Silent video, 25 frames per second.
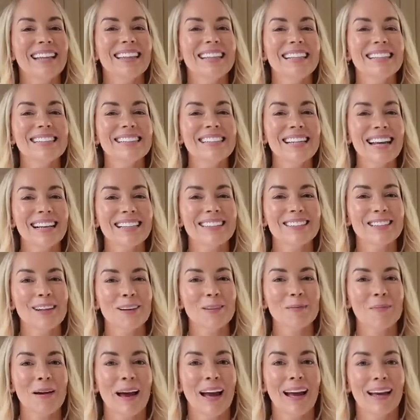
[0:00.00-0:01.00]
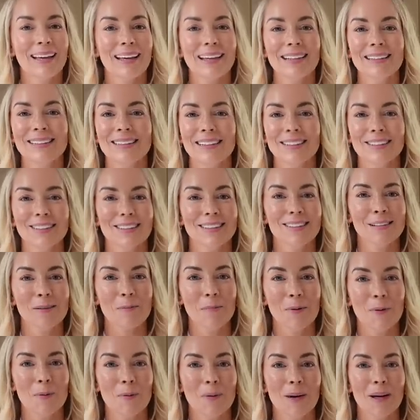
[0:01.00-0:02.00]
This next home hack is such a
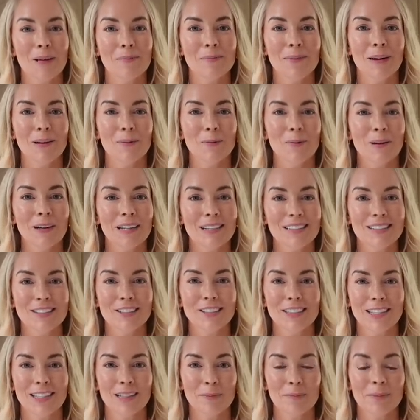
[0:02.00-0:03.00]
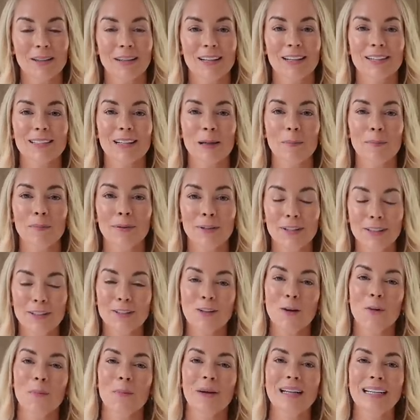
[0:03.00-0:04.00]
simple one, but I wanted to share it because I put
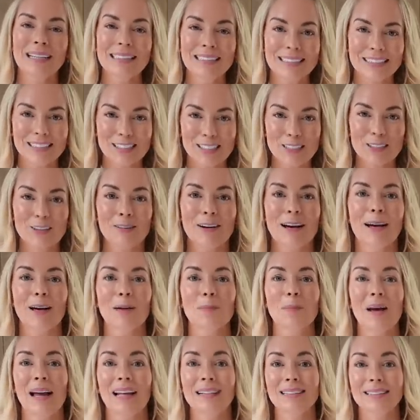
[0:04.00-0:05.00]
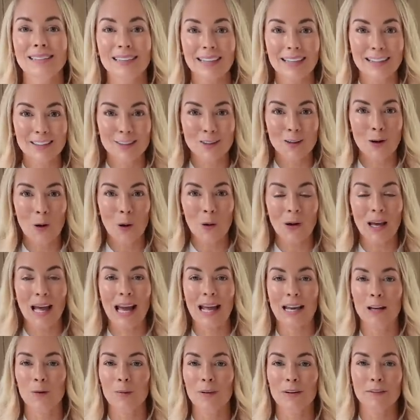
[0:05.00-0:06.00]
it on my Instagram and TikTok
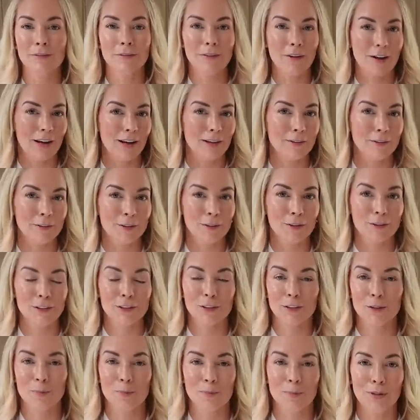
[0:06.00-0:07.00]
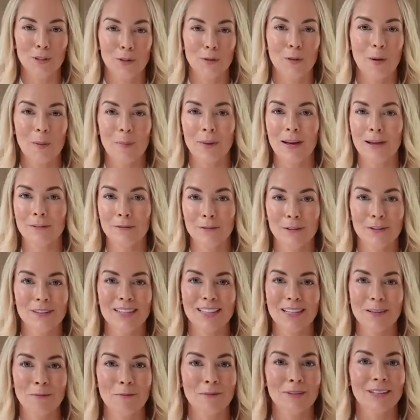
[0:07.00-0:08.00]
and it went viral. It just blew up.
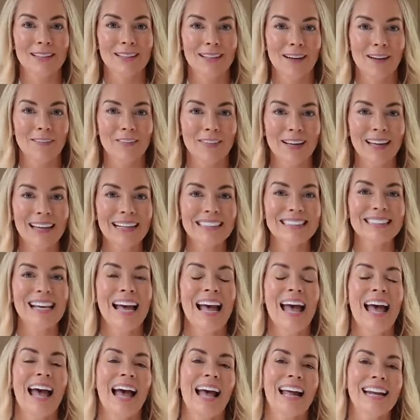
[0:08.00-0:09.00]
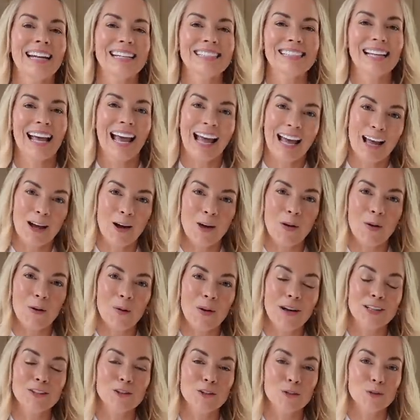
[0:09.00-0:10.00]
Everyone seemed to love it. And it's
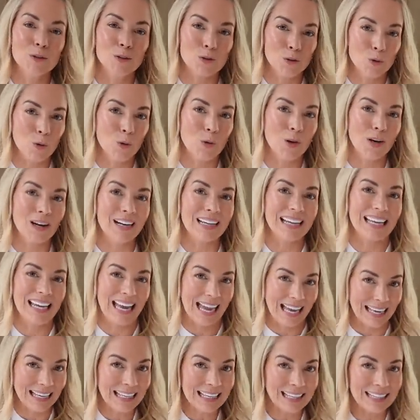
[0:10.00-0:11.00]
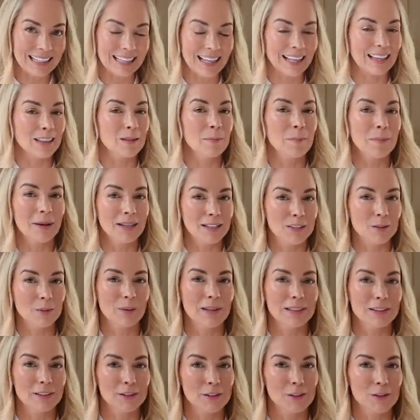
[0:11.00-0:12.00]
how to store cake, like the best
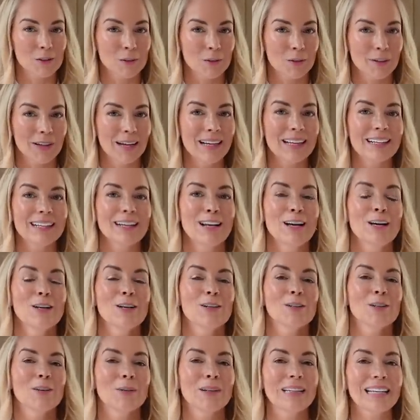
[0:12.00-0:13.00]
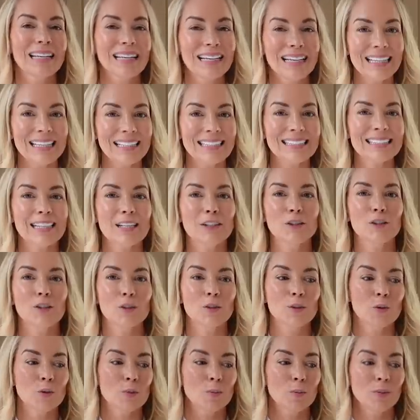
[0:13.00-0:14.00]
way to store it. So it is
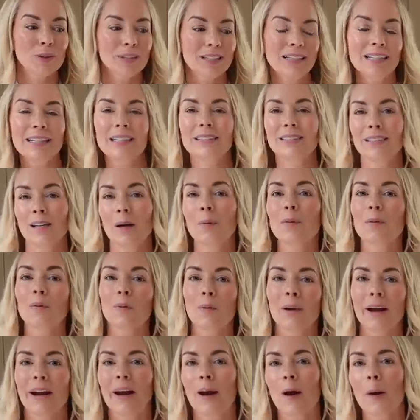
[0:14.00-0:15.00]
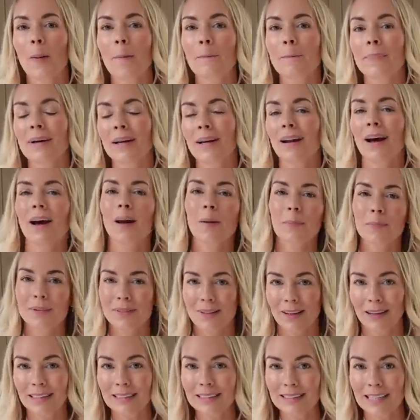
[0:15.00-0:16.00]
to put it in a Tupperware, but
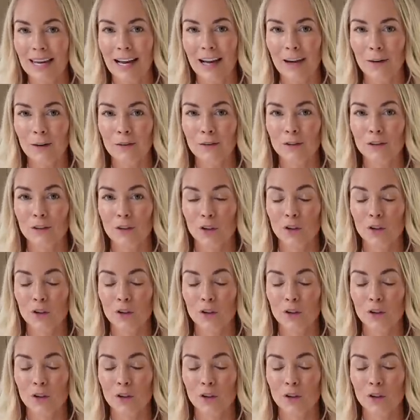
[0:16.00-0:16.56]
upside down.